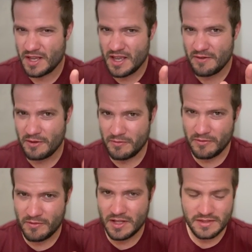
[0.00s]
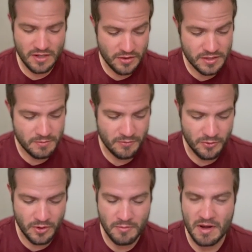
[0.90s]
If you've installed this
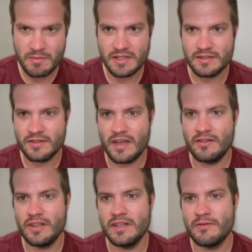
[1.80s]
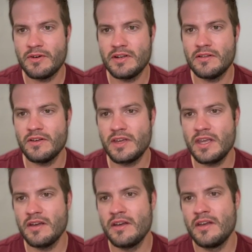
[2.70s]
before, it might be slightly different
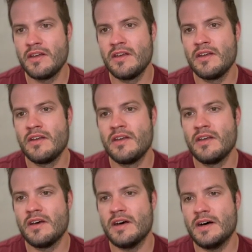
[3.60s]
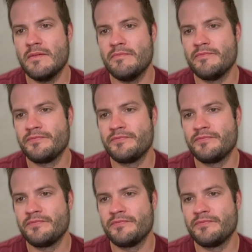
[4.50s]
looking. Um,